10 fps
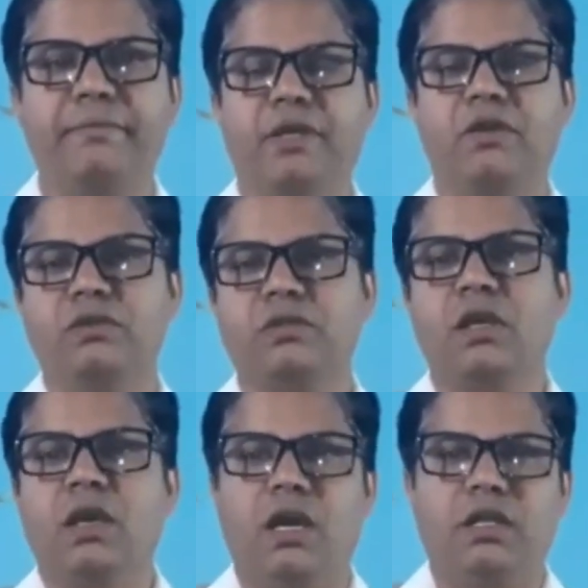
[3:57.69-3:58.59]
because
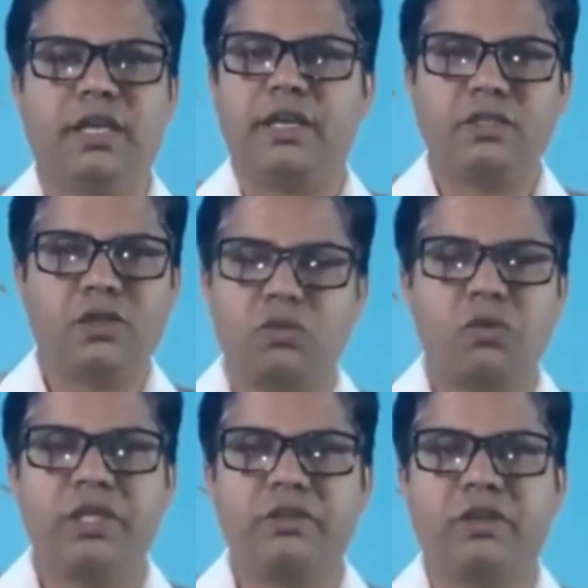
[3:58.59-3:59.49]
there is
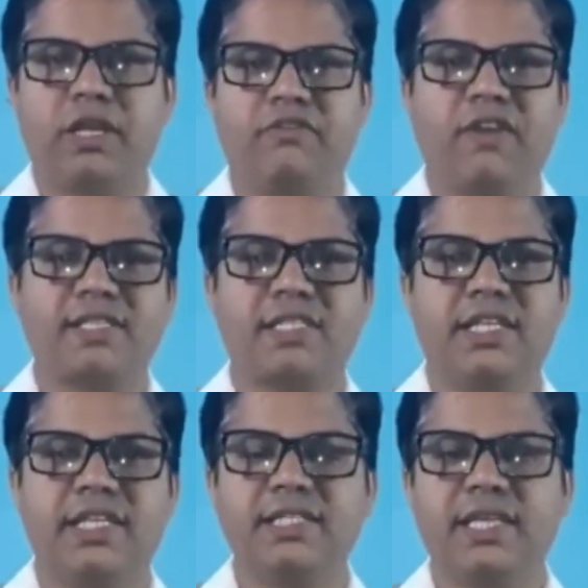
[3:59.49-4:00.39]
no internet
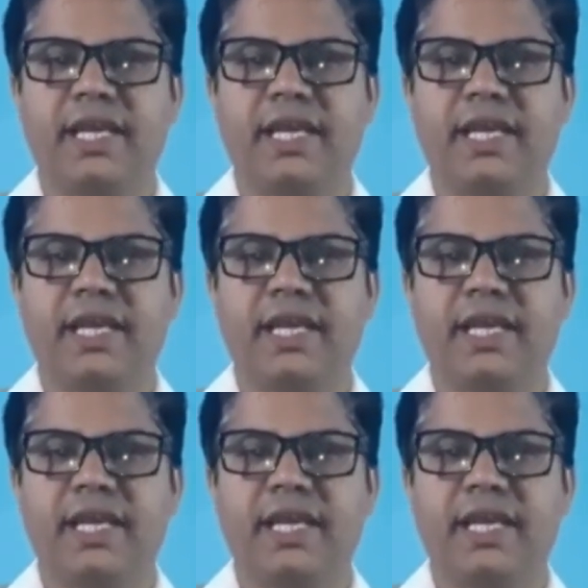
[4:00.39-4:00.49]
facilities,